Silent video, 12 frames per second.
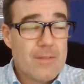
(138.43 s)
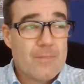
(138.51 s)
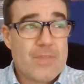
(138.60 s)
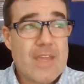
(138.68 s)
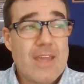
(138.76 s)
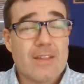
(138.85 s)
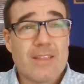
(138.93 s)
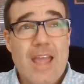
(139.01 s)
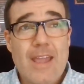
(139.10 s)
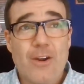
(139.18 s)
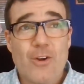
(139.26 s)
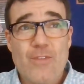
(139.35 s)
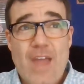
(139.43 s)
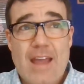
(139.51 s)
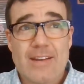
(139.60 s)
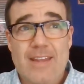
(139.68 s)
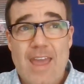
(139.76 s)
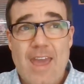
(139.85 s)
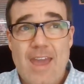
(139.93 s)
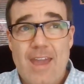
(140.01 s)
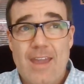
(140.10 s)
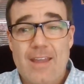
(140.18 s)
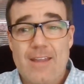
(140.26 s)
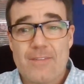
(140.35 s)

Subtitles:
Then later that day,